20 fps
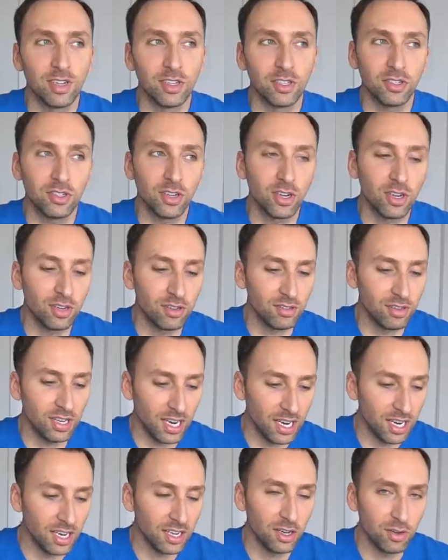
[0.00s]
I just started
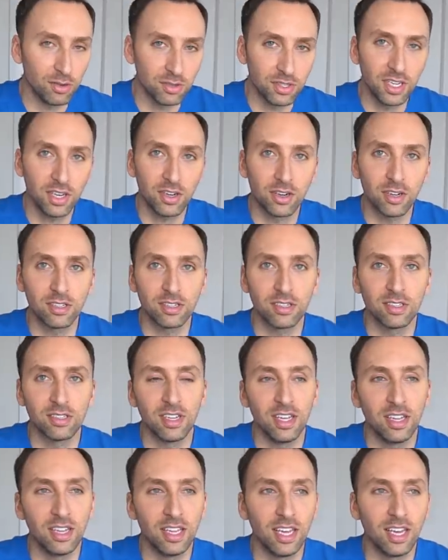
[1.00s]
getting new sneakers.
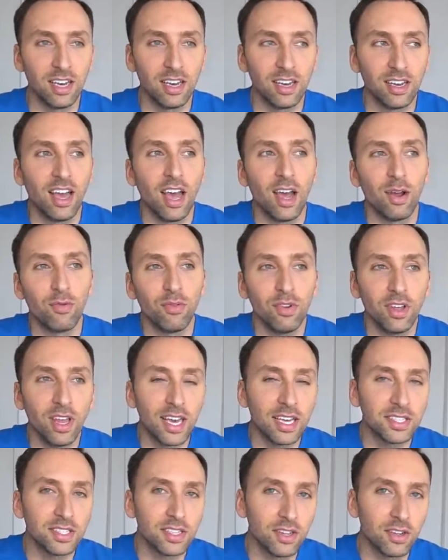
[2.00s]
And then I
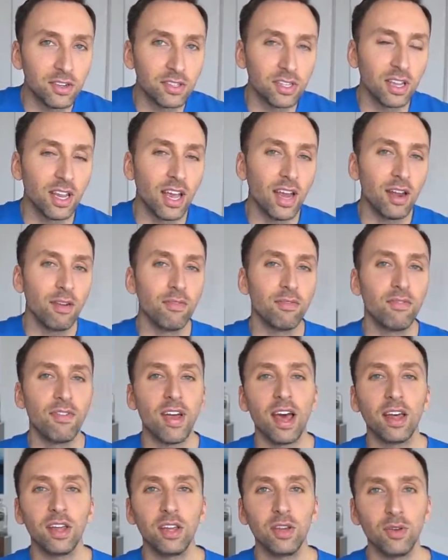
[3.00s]
realized that there's a lot of
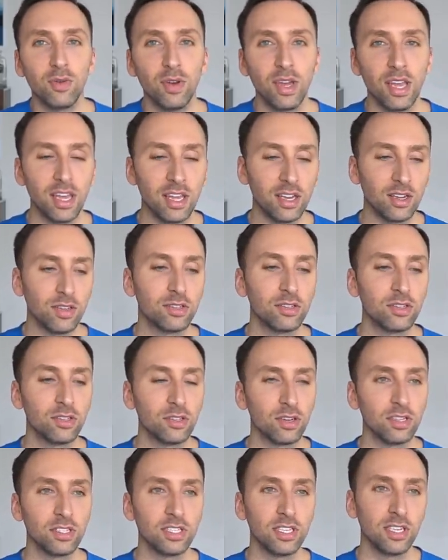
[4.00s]
value in
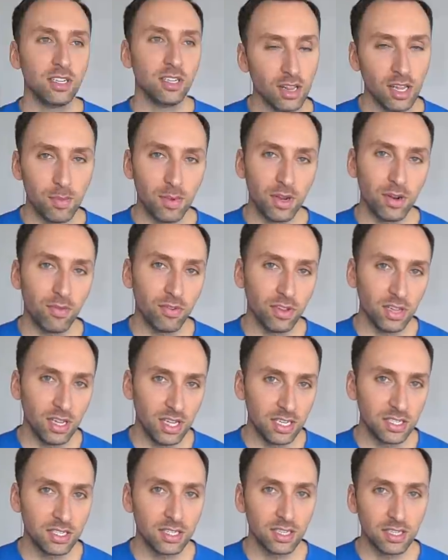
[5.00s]
certain limited
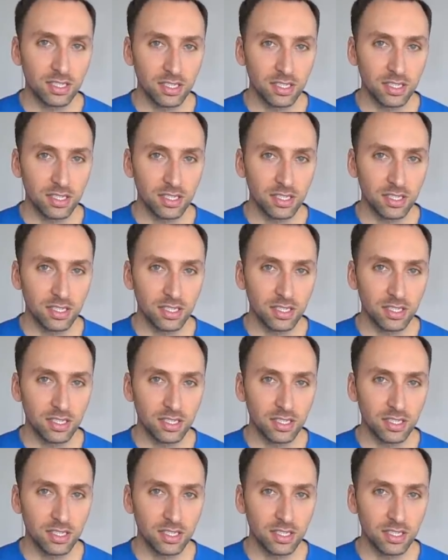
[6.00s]
release